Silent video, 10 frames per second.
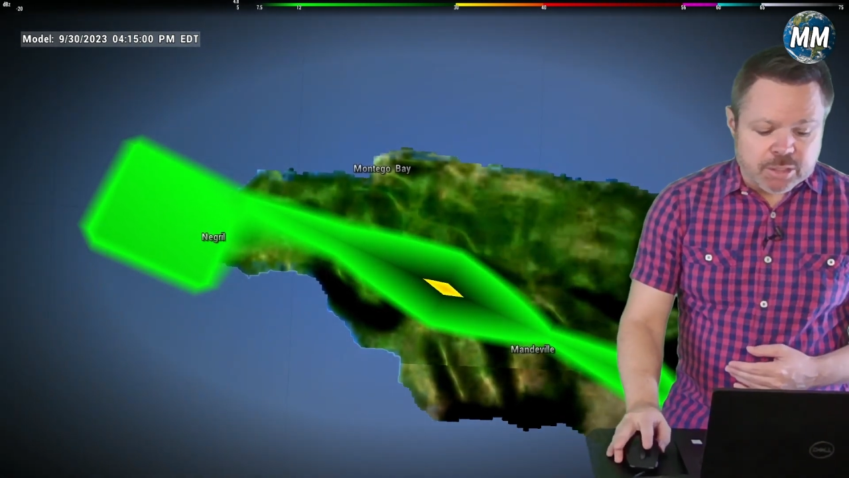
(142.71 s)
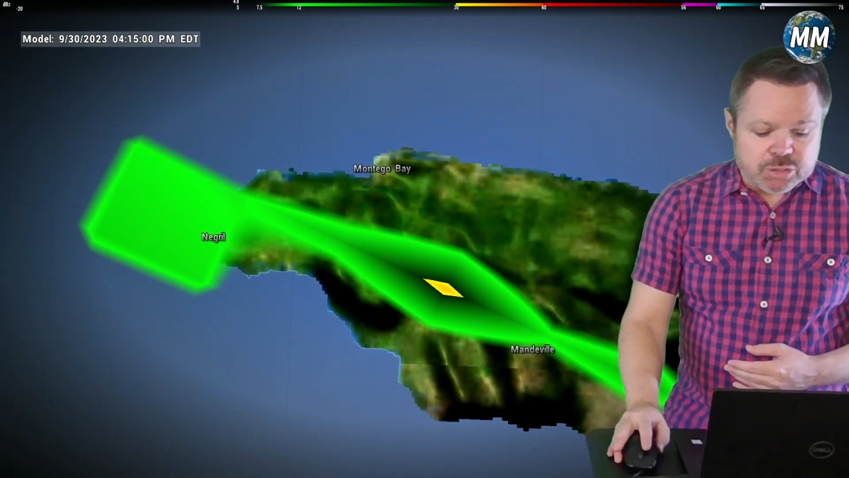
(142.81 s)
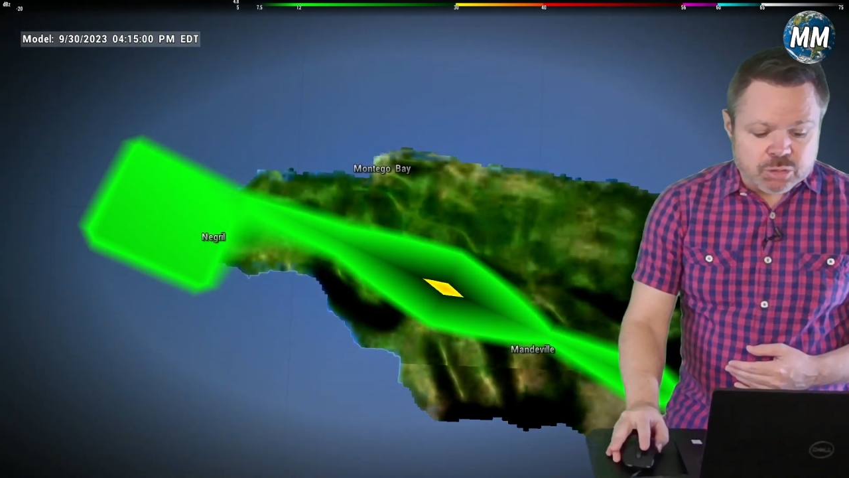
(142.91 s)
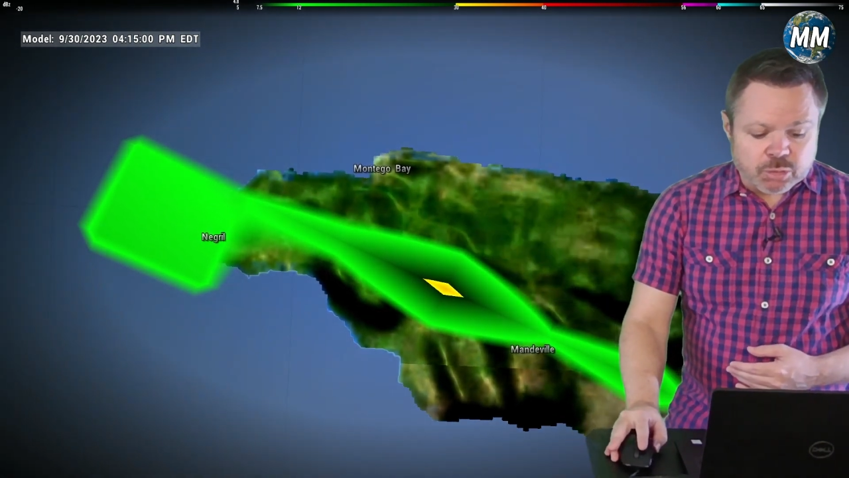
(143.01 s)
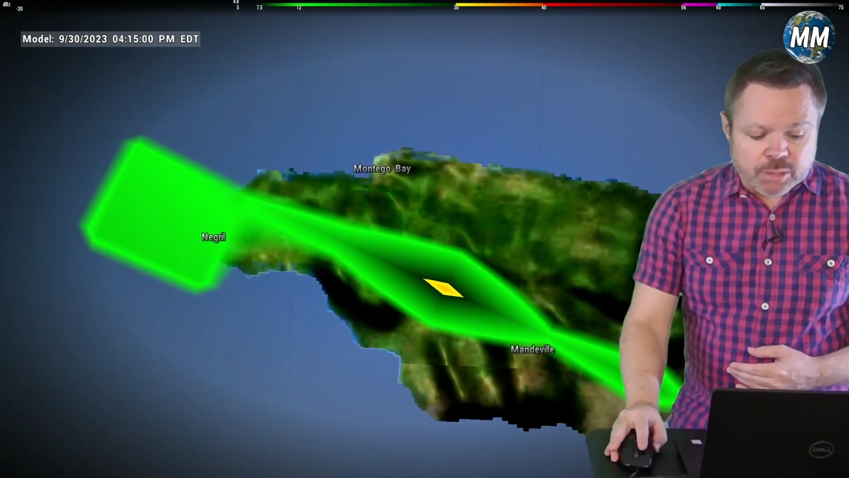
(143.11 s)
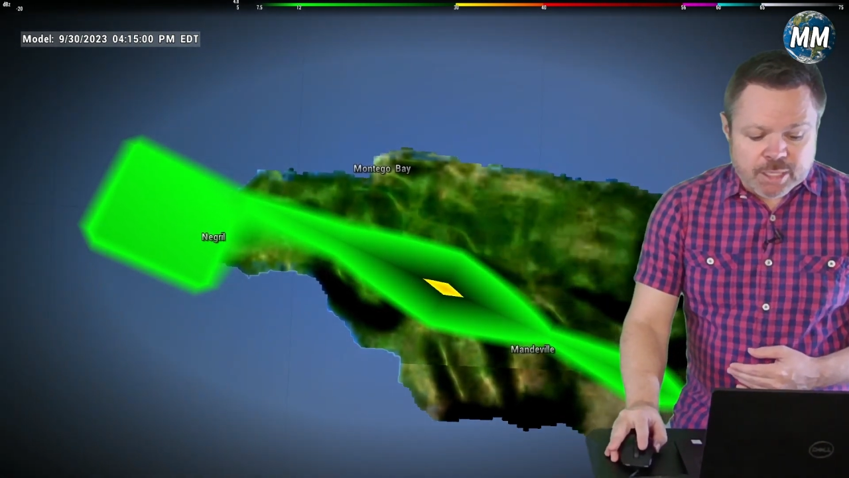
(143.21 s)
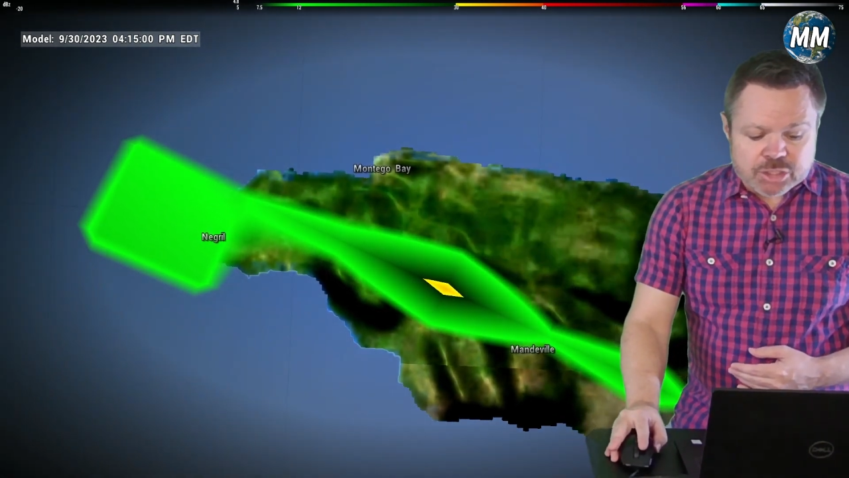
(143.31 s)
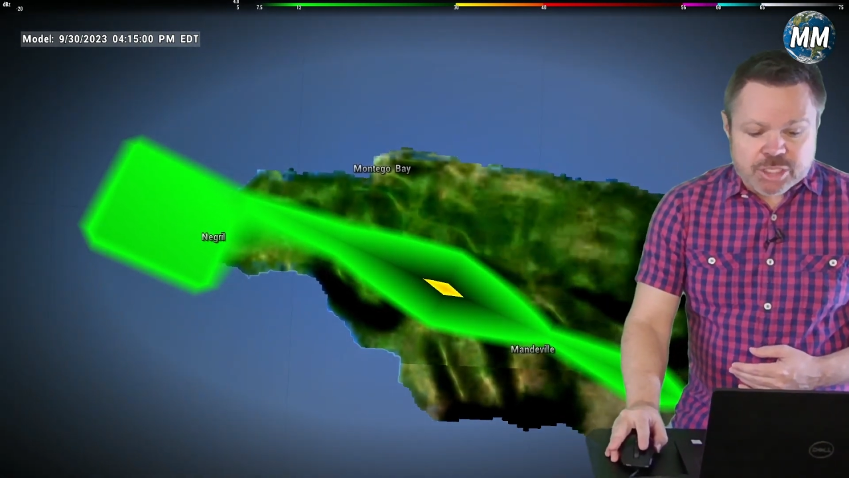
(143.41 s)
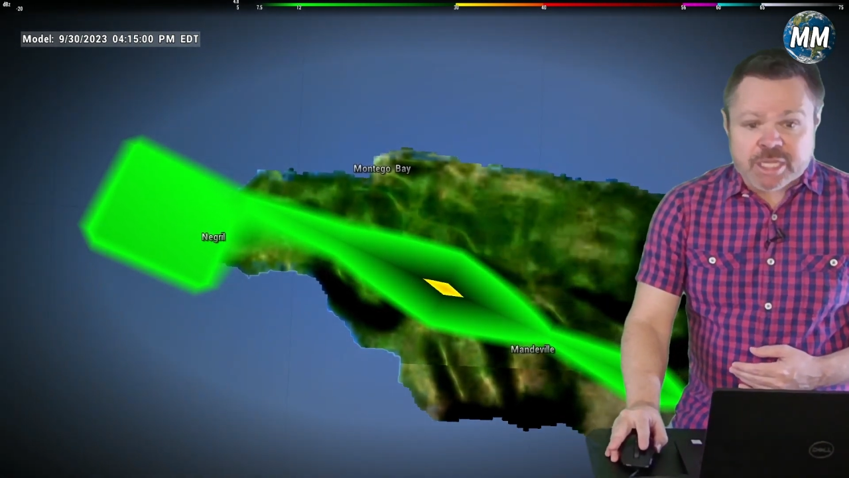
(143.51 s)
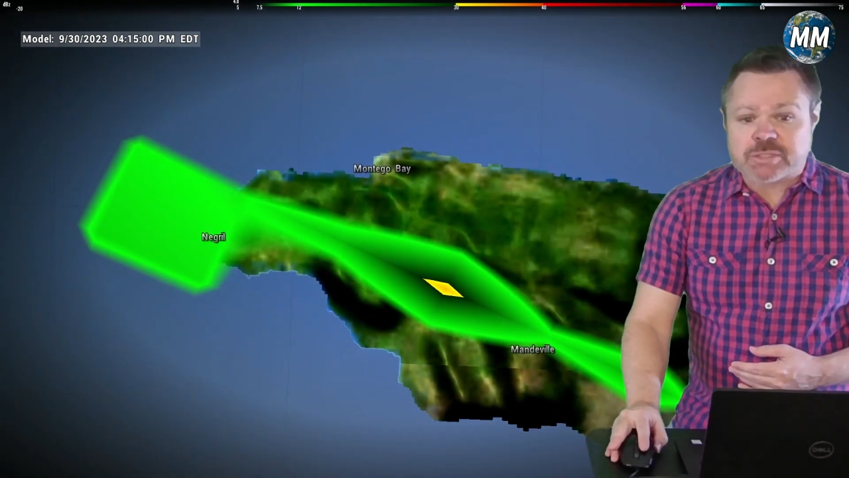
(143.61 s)
certainly a
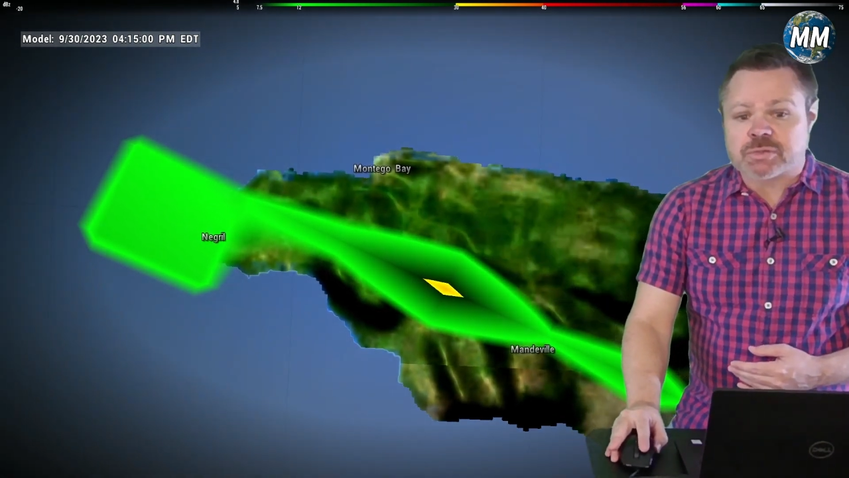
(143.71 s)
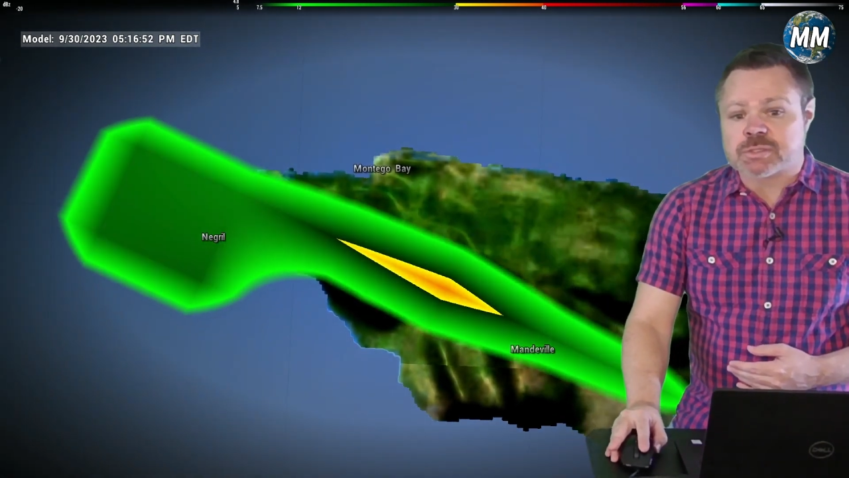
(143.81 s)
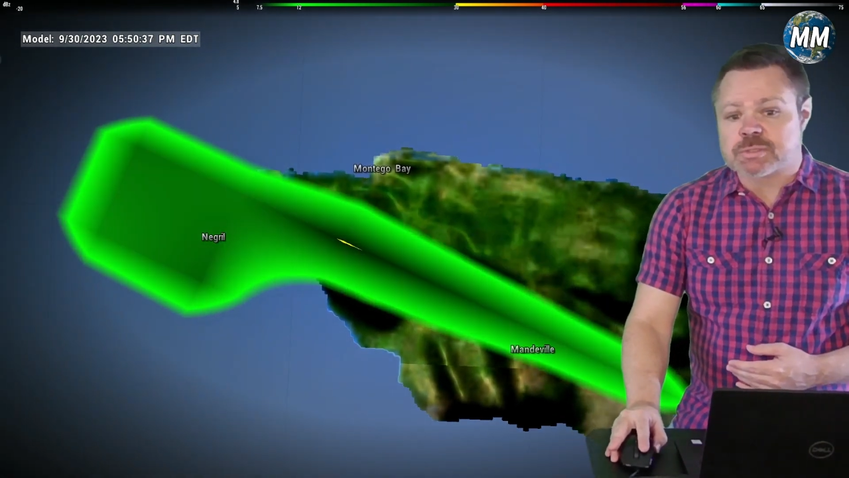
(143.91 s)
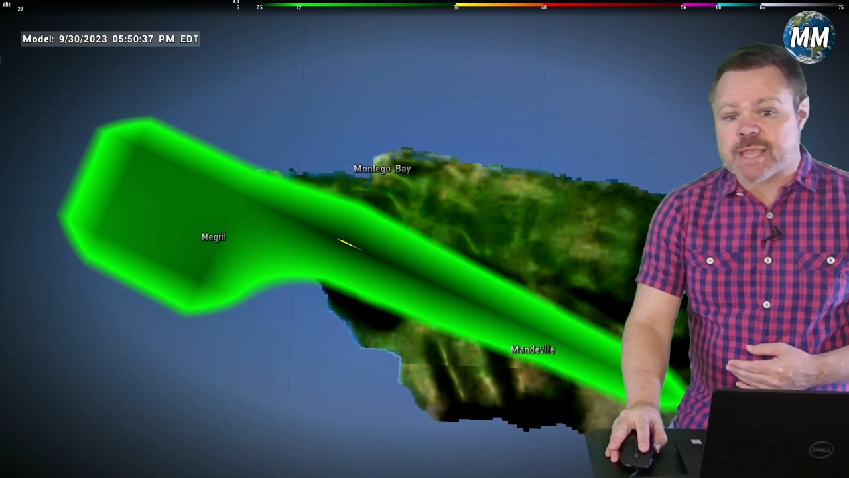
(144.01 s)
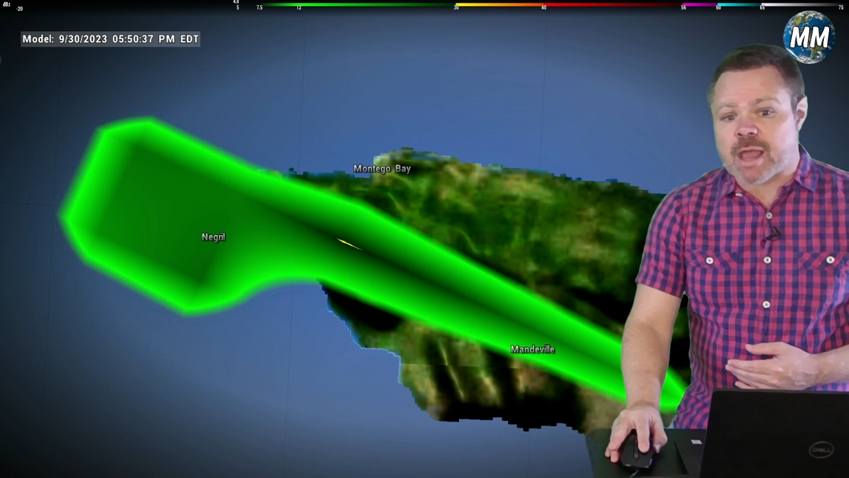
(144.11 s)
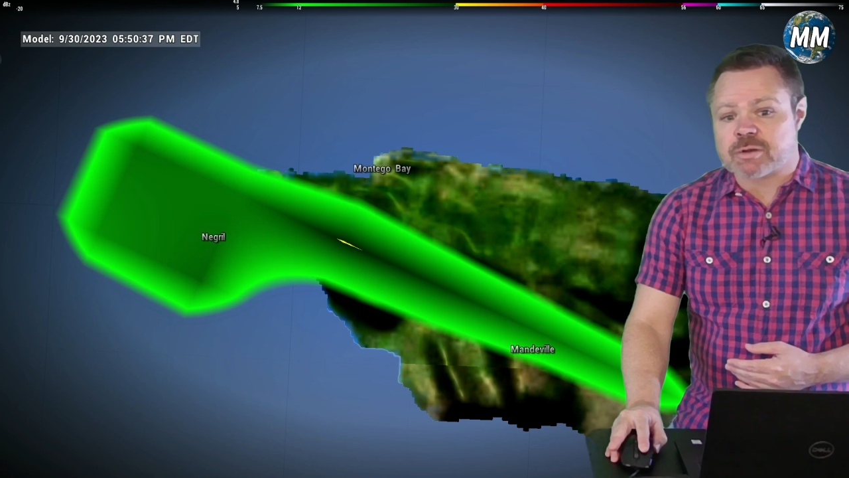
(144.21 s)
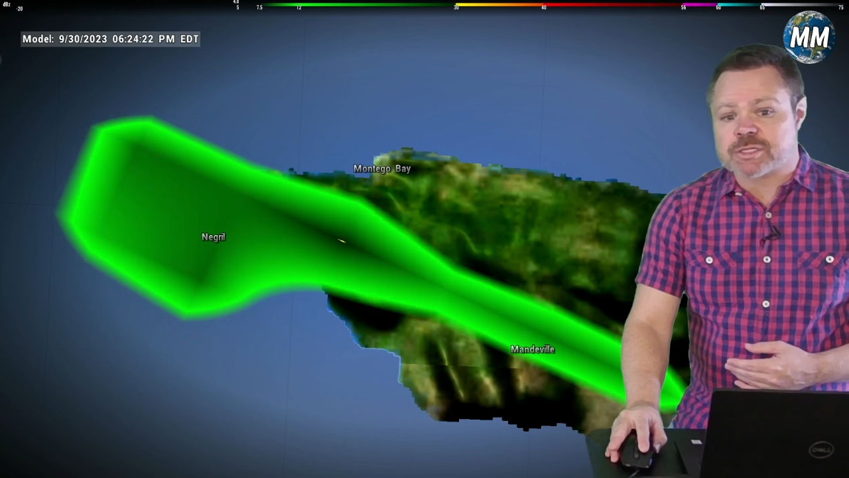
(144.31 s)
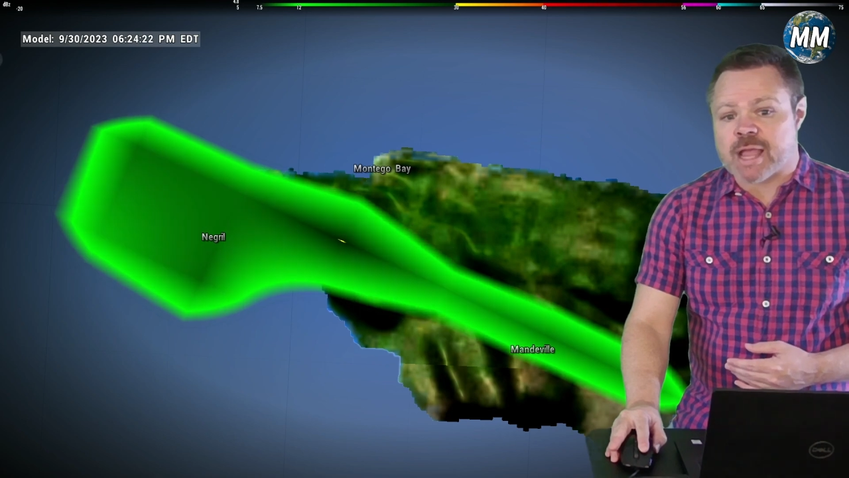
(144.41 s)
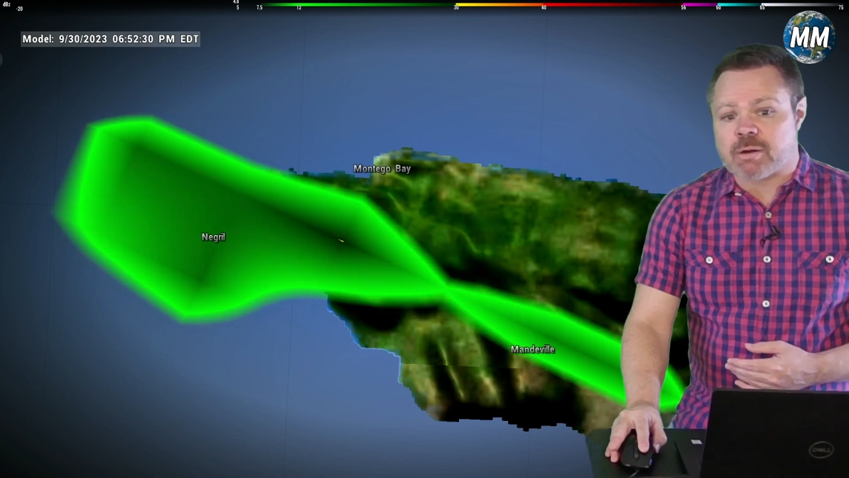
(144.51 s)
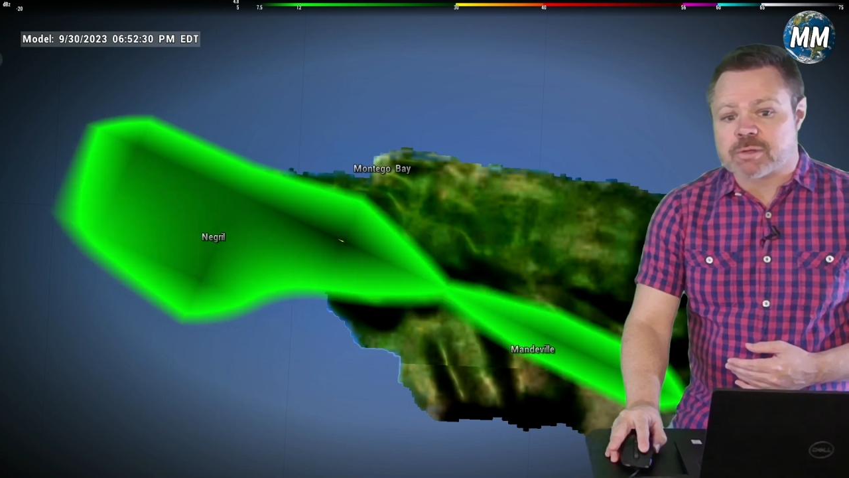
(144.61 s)
chance for some scattered
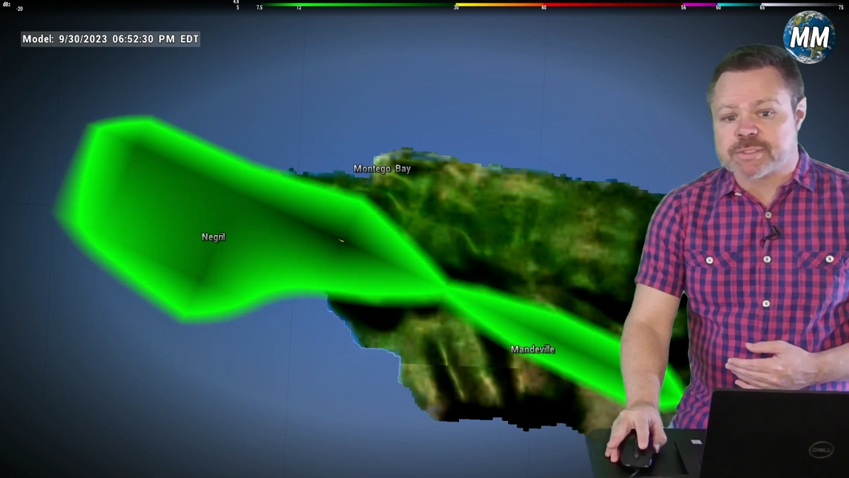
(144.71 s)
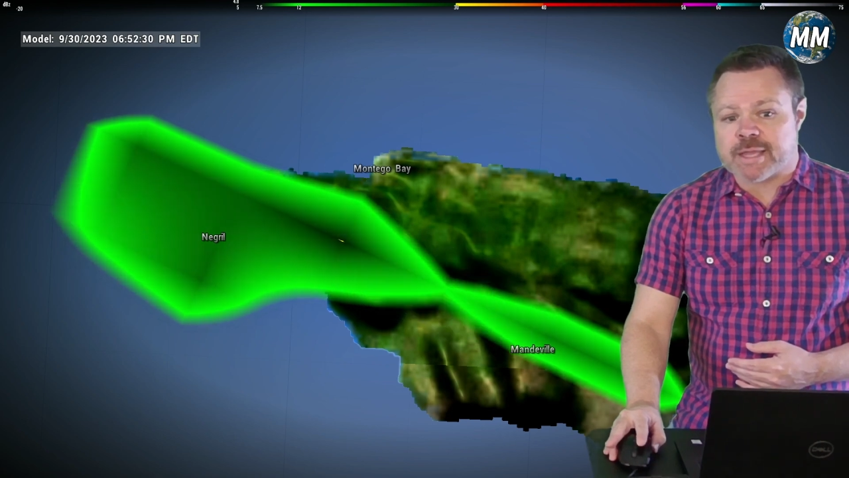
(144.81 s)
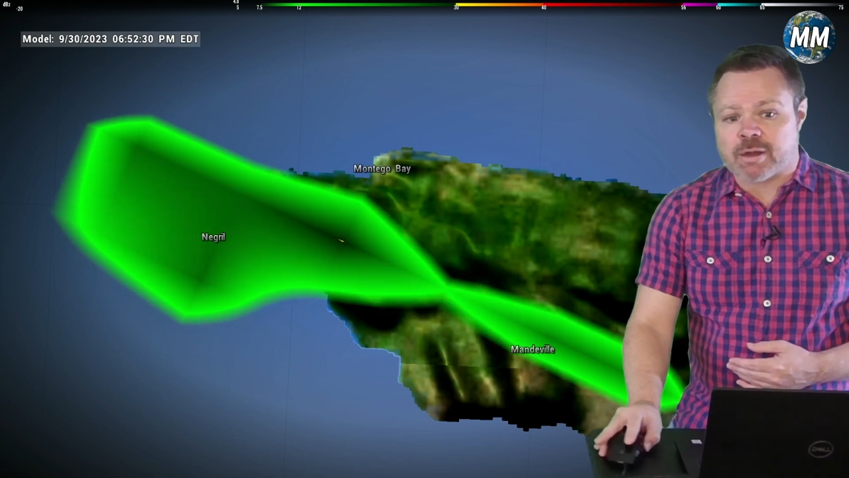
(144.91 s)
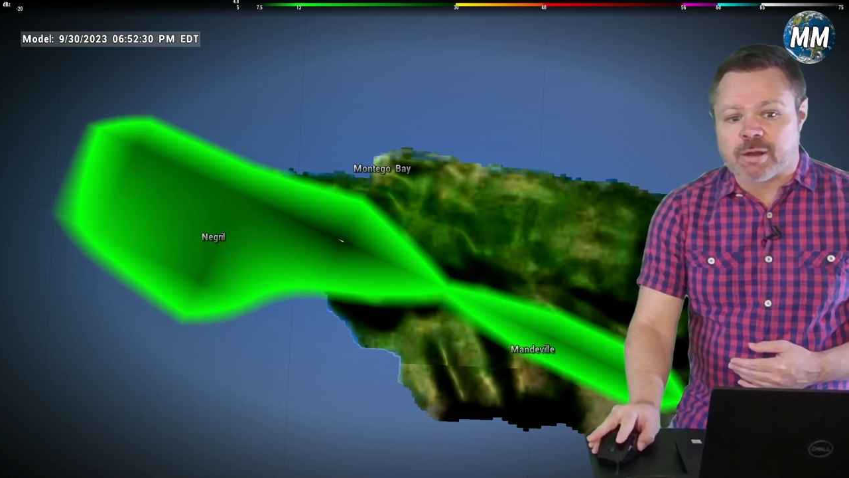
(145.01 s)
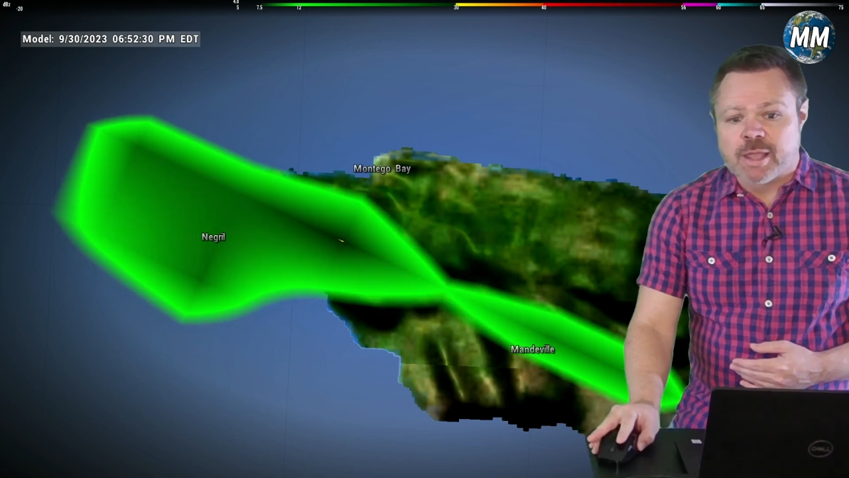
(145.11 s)
showers there.